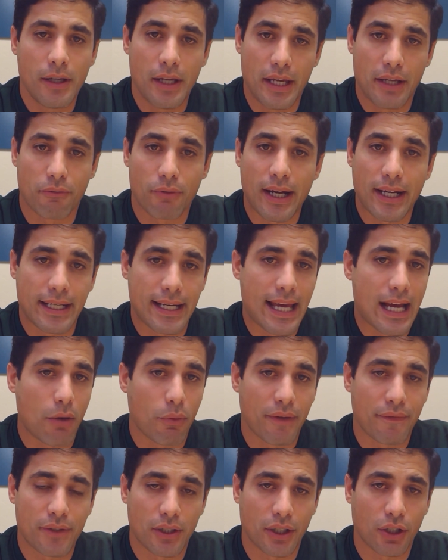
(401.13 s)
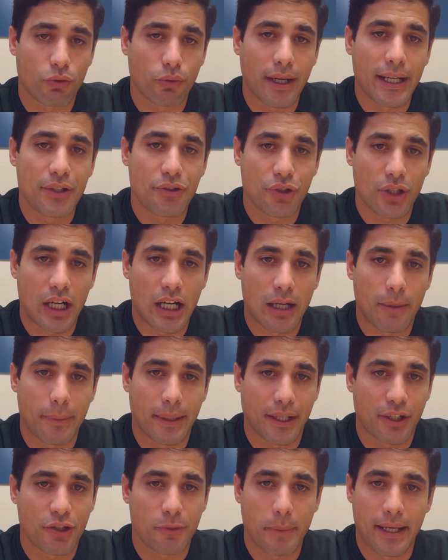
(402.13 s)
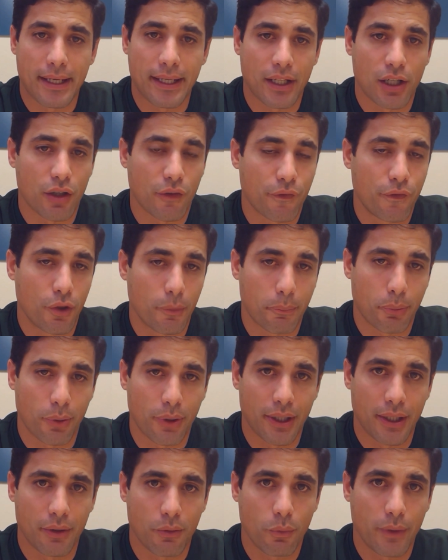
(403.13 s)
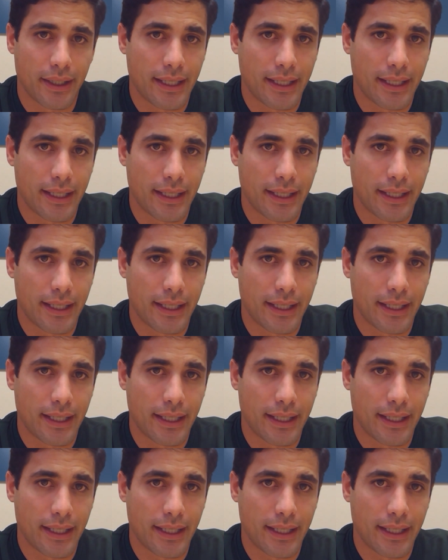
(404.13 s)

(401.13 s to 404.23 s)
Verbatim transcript: and right now, we've done a great job at expanding our footprint.